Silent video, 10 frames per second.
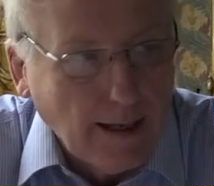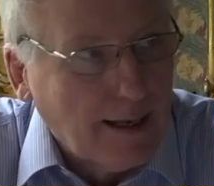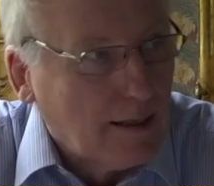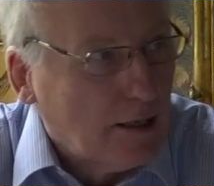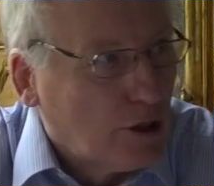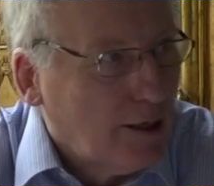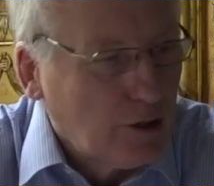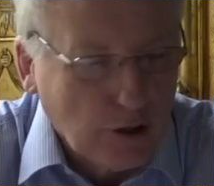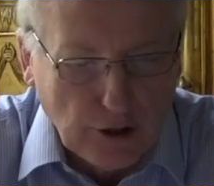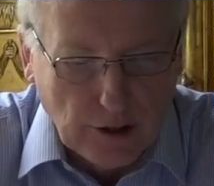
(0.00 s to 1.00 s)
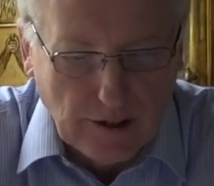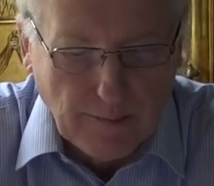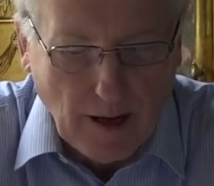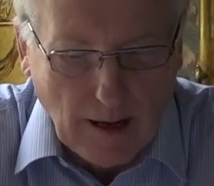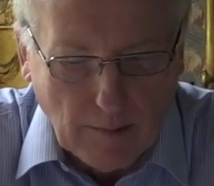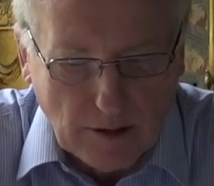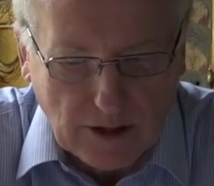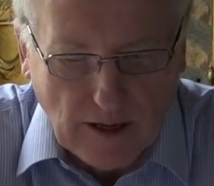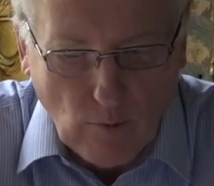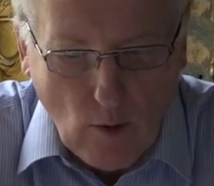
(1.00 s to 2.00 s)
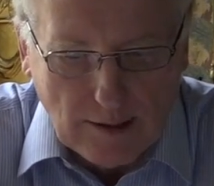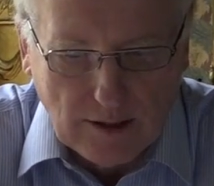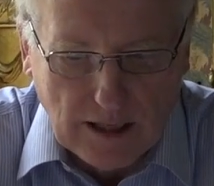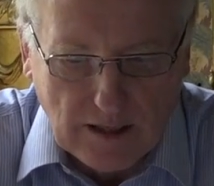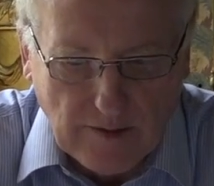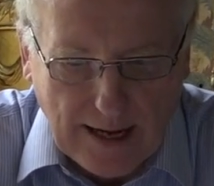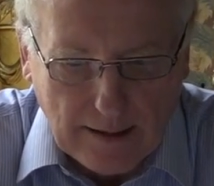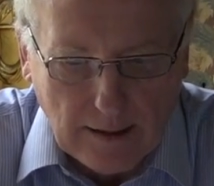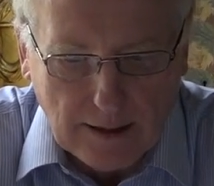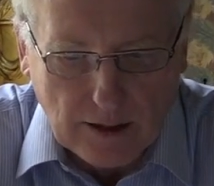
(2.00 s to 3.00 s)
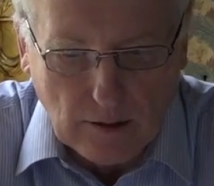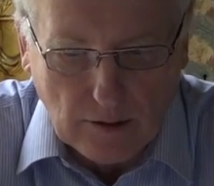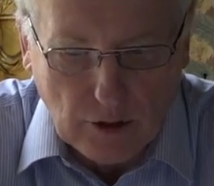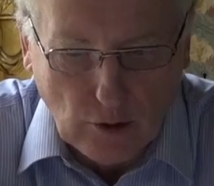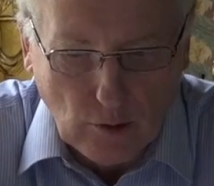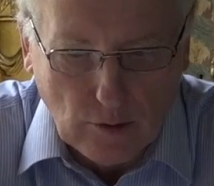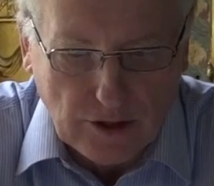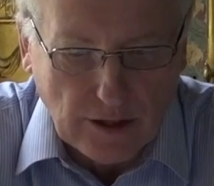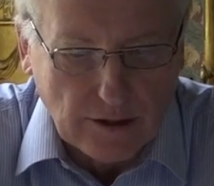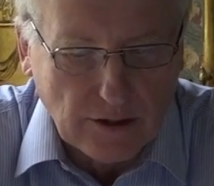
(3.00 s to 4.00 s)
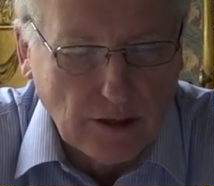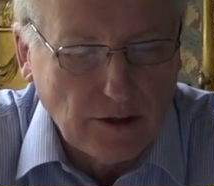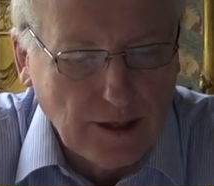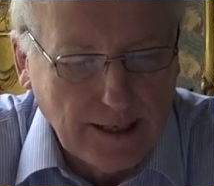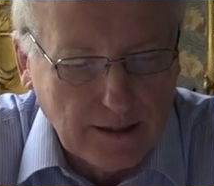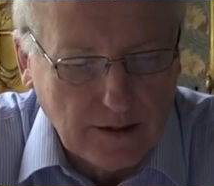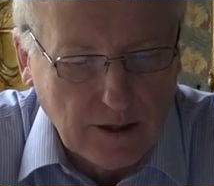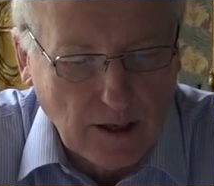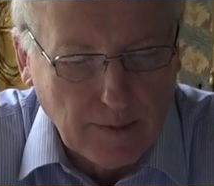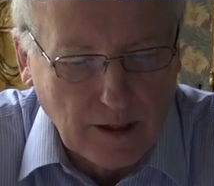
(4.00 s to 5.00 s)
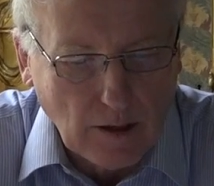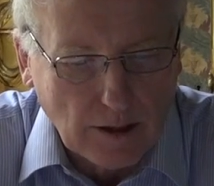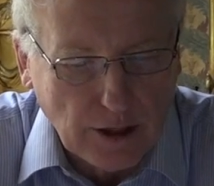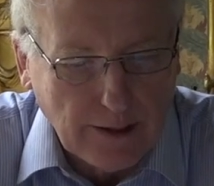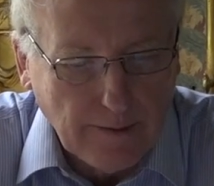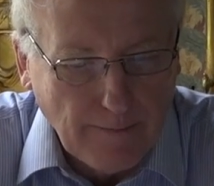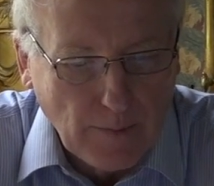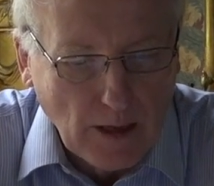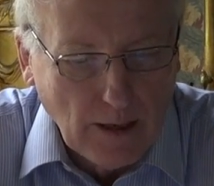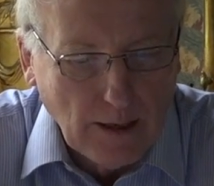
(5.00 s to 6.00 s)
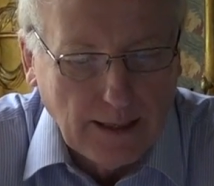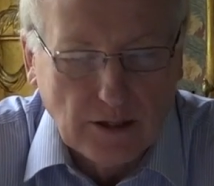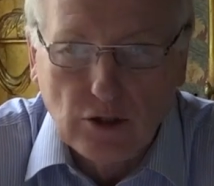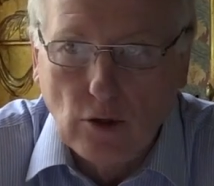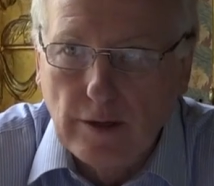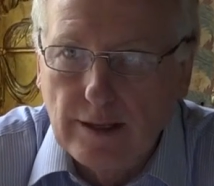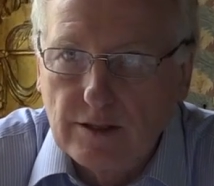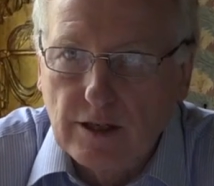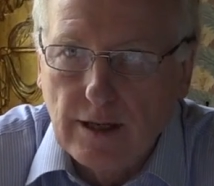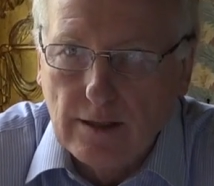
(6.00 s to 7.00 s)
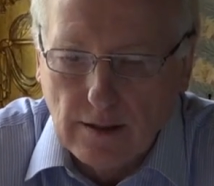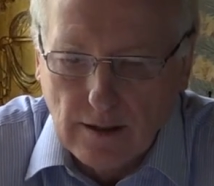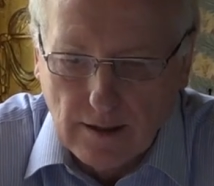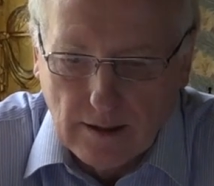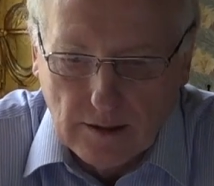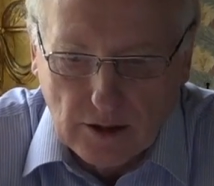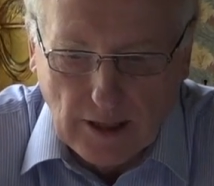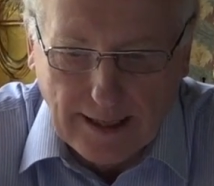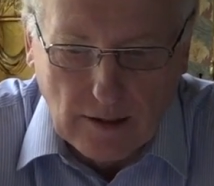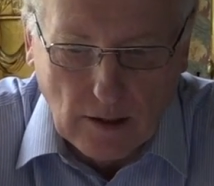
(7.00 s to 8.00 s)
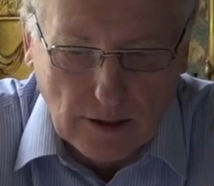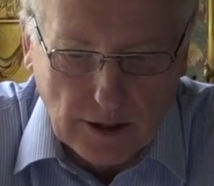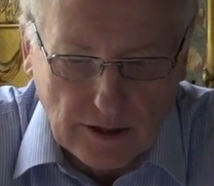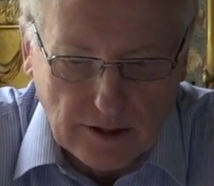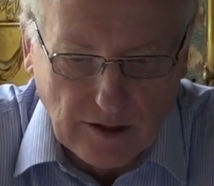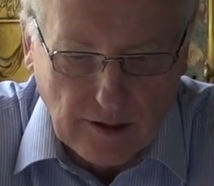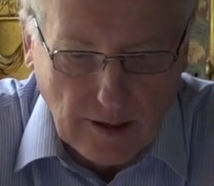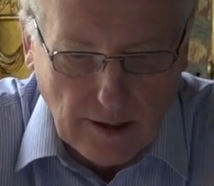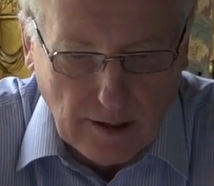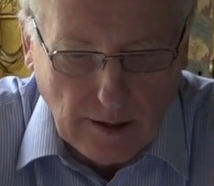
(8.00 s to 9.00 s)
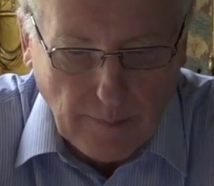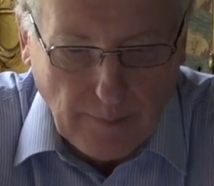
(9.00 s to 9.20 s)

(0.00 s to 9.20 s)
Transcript: English literature departments have one set of analytical tools and associated terminology, historians another, psychologists a third.